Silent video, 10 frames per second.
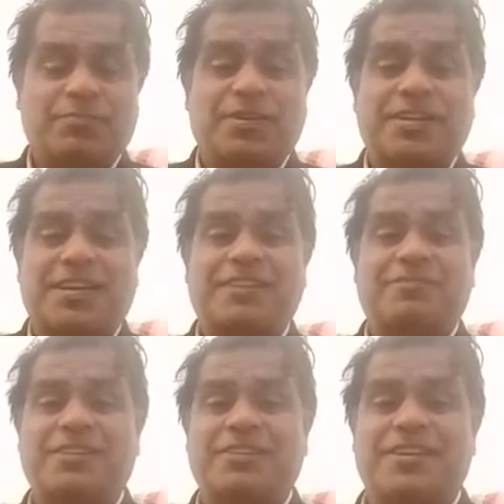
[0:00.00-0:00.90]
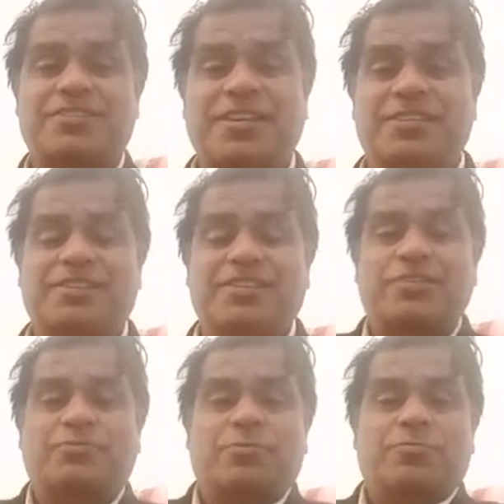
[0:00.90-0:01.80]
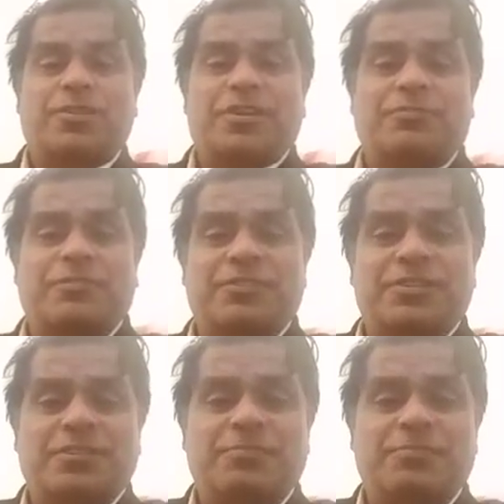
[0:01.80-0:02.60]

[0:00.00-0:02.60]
But I will not say this is robbery of the visa